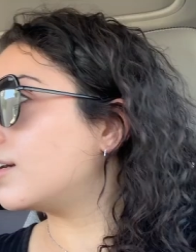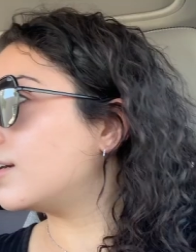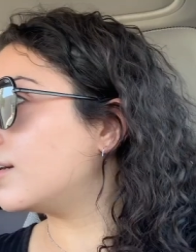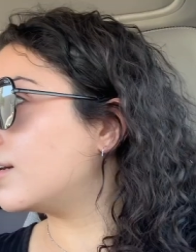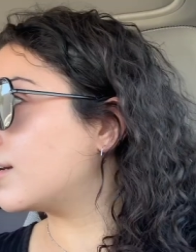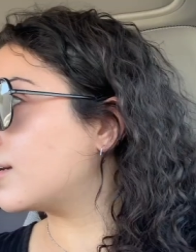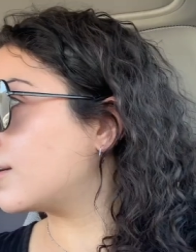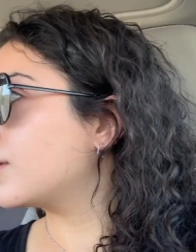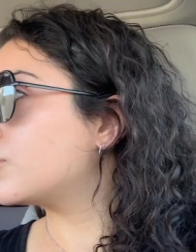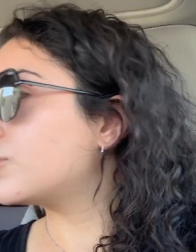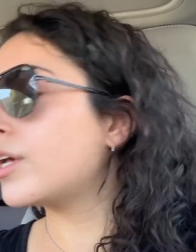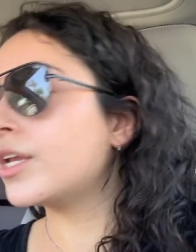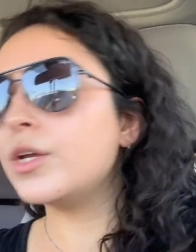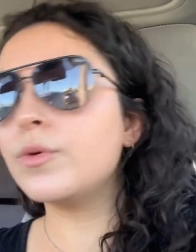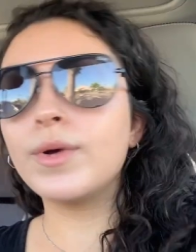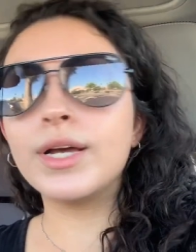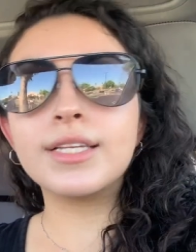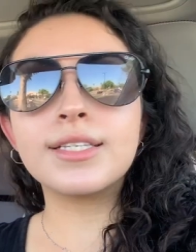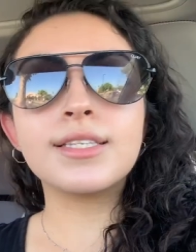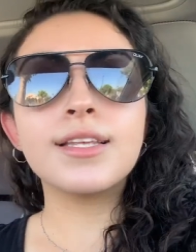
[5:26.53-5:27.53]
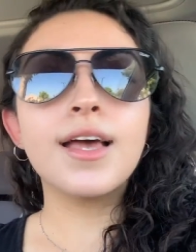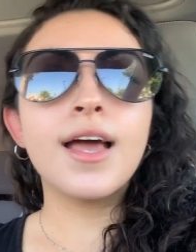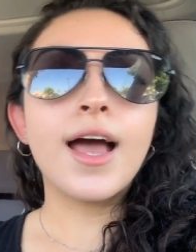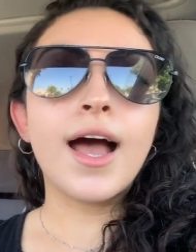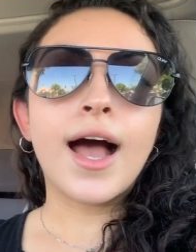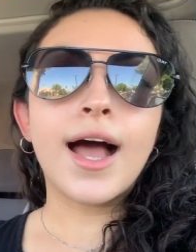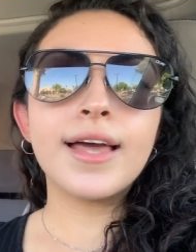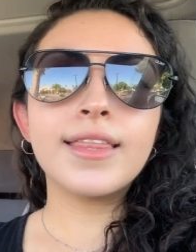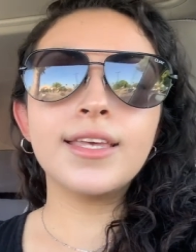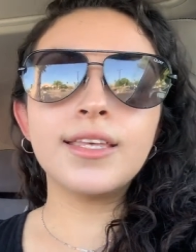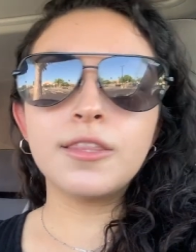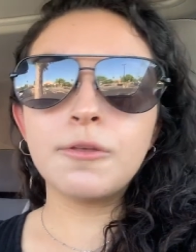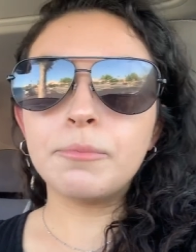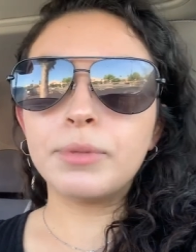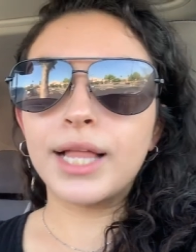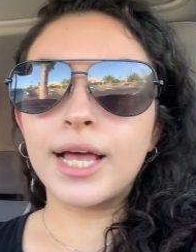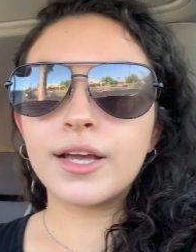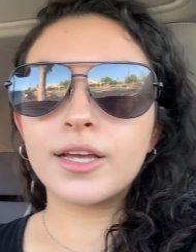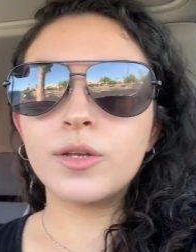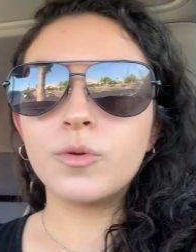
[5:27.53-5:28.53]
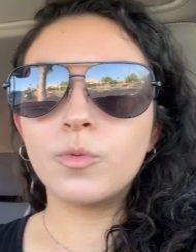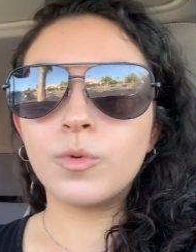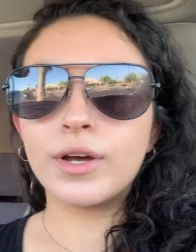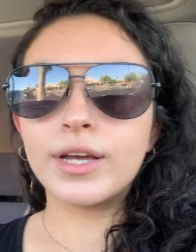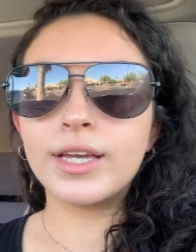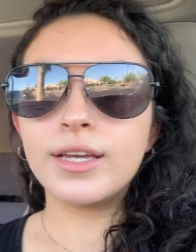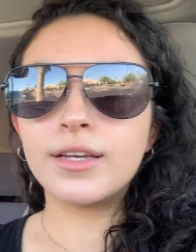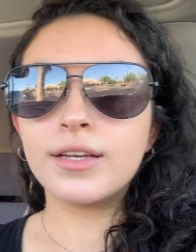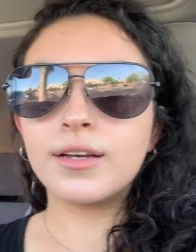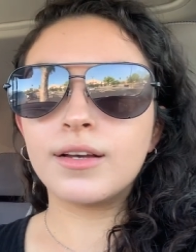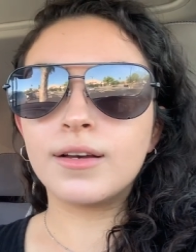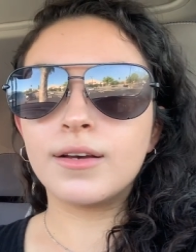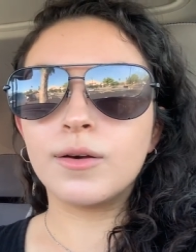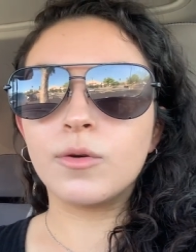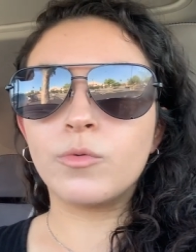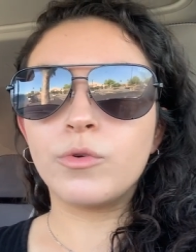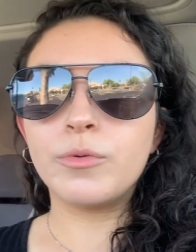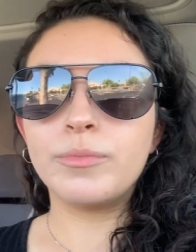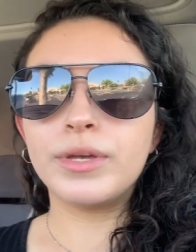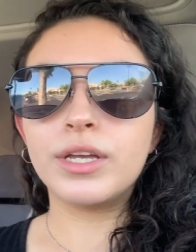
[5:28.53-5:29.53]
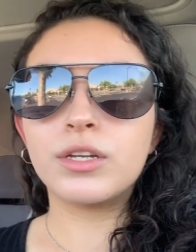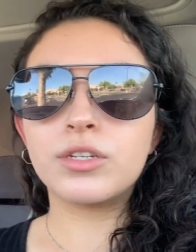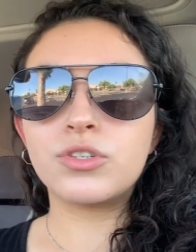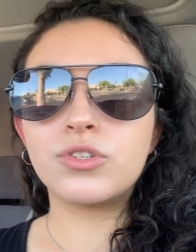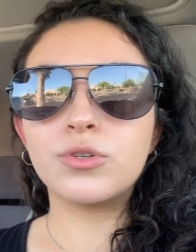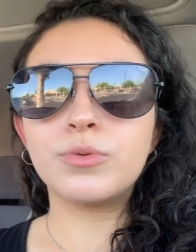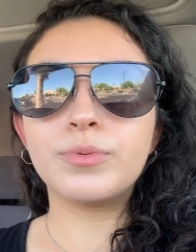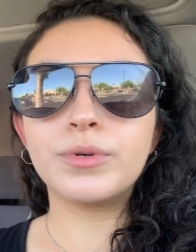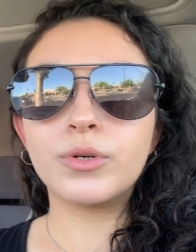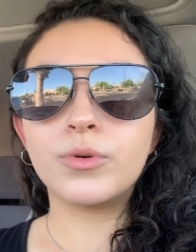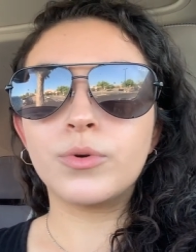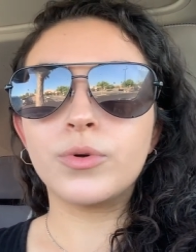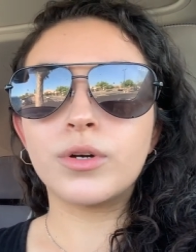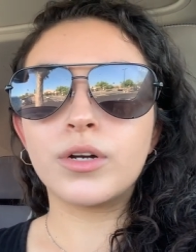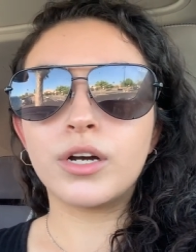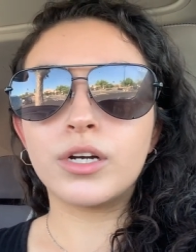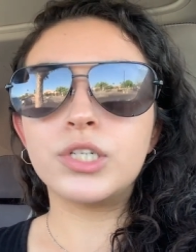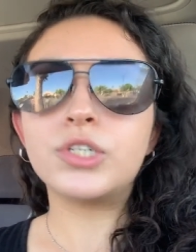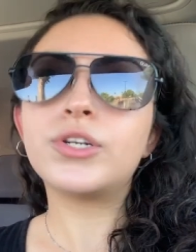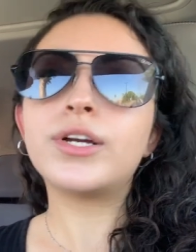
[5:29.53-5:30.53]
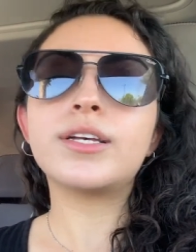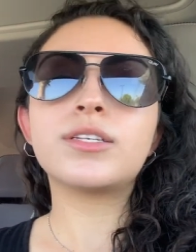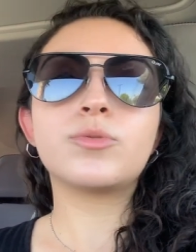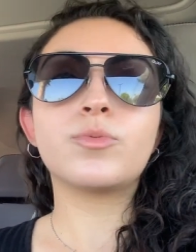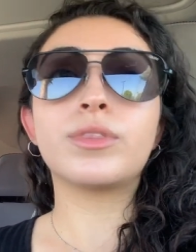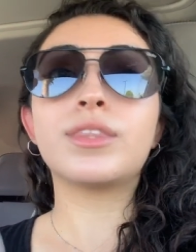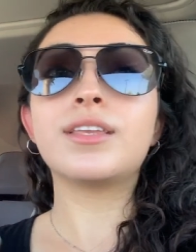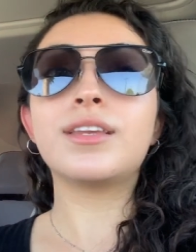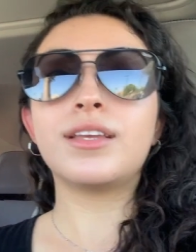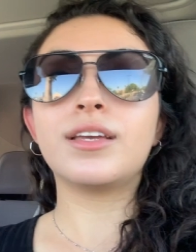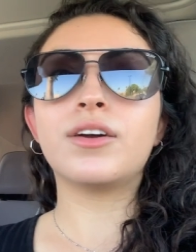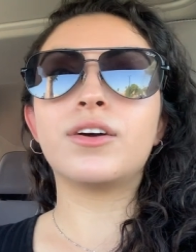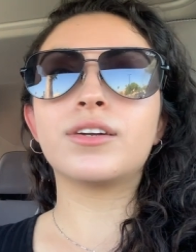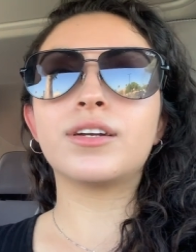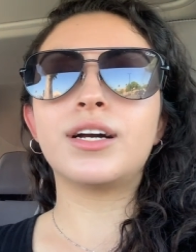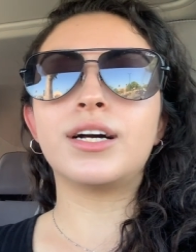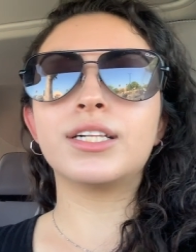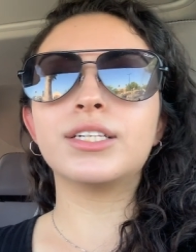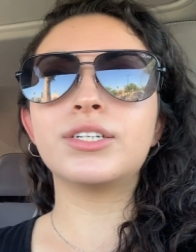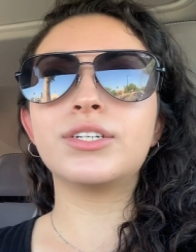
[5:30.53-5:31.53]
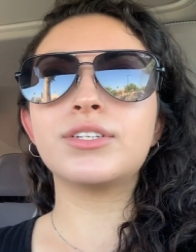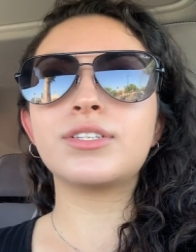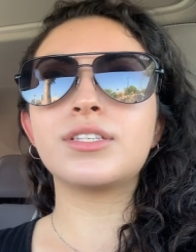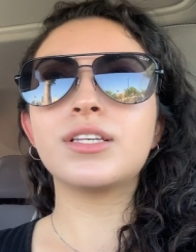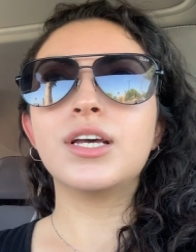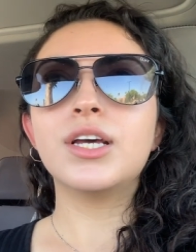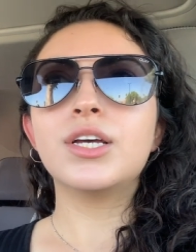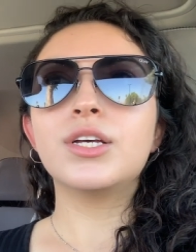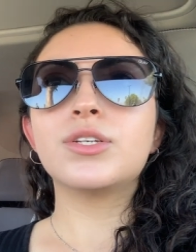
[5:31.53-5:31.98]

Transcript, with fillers: Ugh. So anyways, I think the black and white uh, will be a super cool contrast with the neon colors.